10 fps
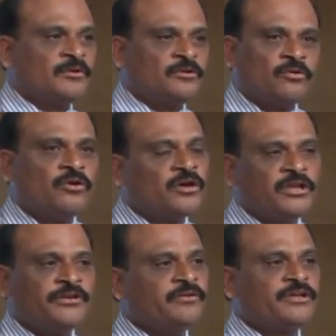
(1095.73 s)
Cold
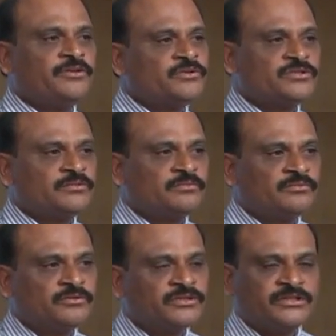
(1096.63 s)
calling you can use.
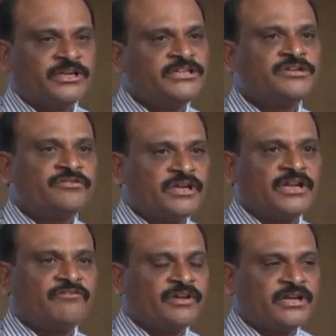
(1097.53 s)
That is how we can
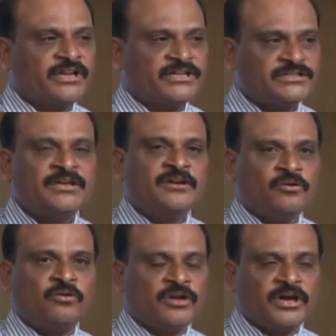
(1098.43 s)
acquire the clients.
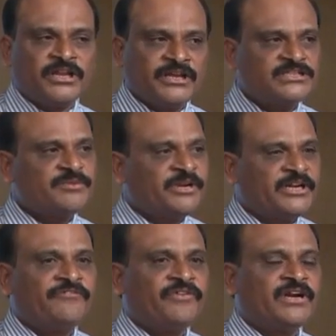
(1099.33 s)
Cold calling is a bit
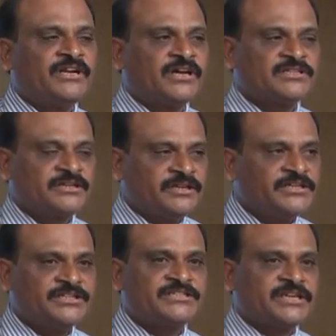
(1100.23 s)
difficult task. It
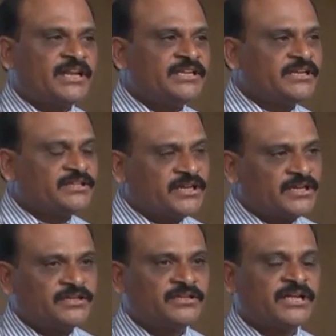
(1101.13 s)
is a challenging
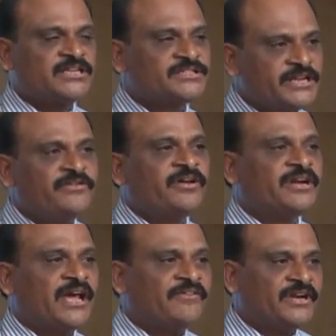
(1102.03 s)
task. Still you can
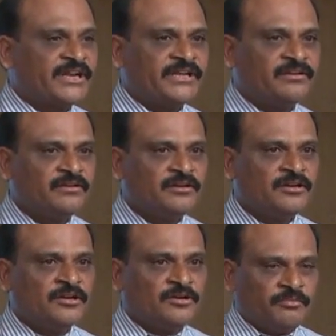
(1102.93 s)
have a try,
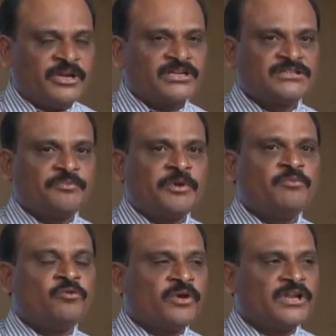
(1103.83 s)
because the
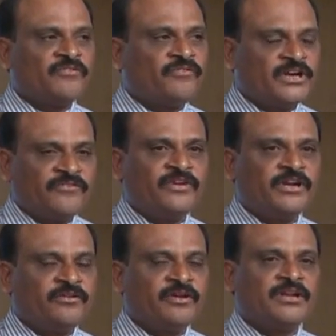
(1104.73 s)
people who can offer,
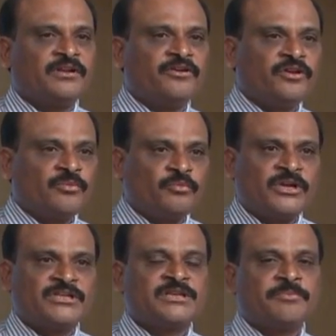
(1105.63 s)
definitely you can put
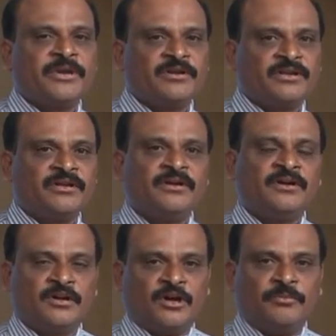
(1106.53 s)
a separate
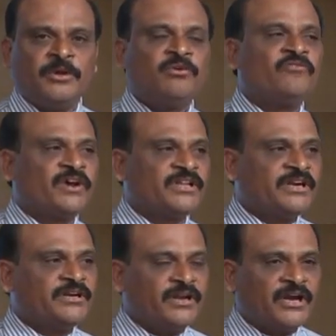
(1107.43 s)
people for
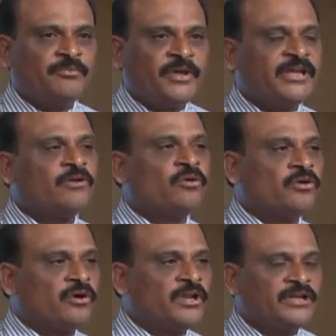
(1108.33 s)
that and make a cold
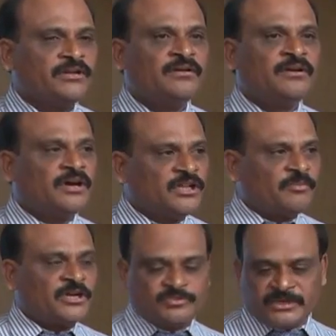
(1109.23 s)
calling on the
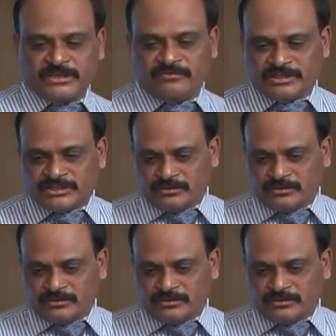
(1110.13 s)
prospective list.